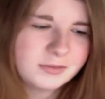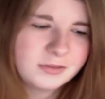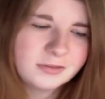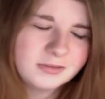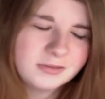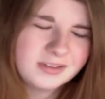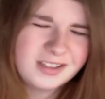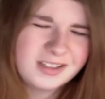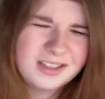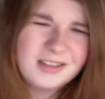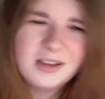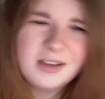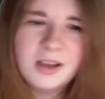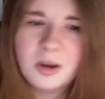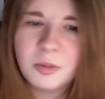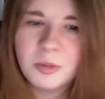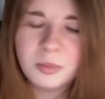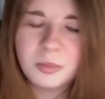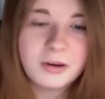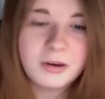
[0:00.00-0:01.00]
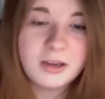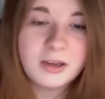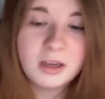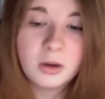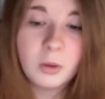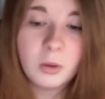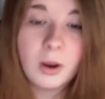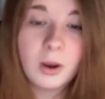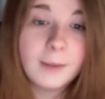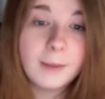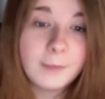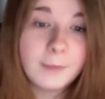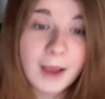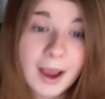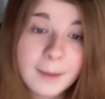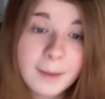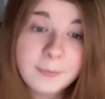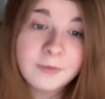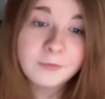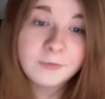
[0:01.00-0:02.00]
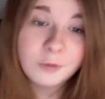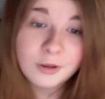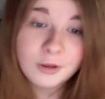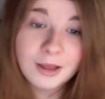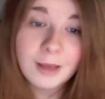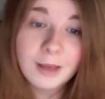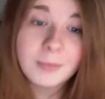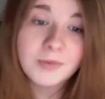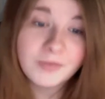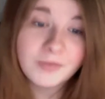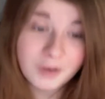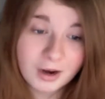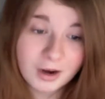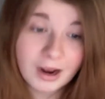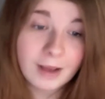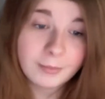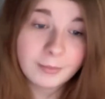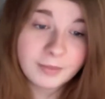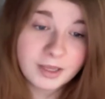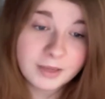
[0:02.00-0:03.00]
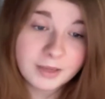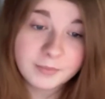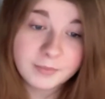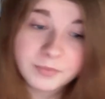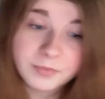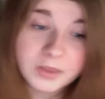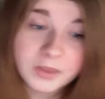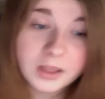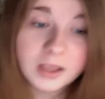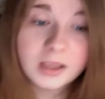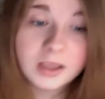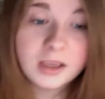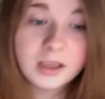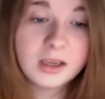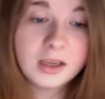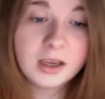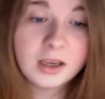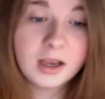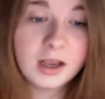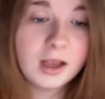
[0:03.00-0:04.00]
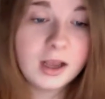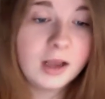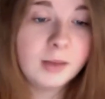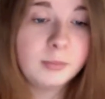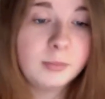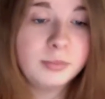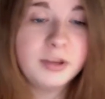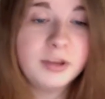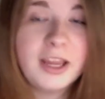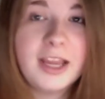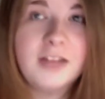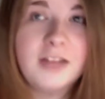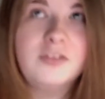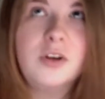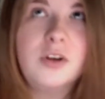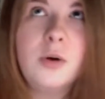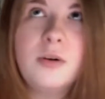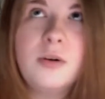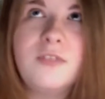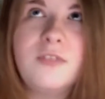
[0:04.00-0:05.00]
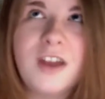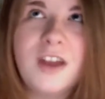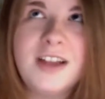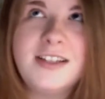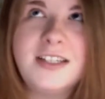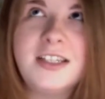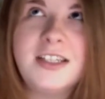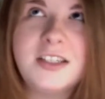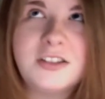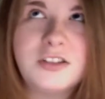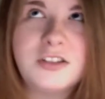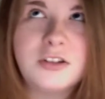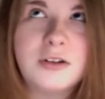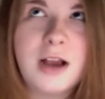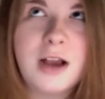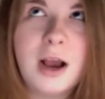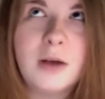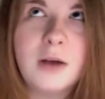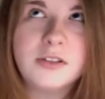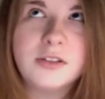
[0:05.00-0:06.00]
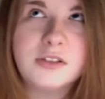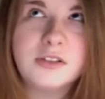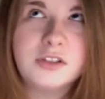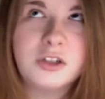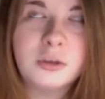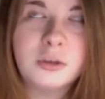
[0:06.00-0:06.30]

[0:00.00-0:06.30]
eh, but, you know, I'm happy for them if they're happy. Blaine, don't invite Tina to your house, into your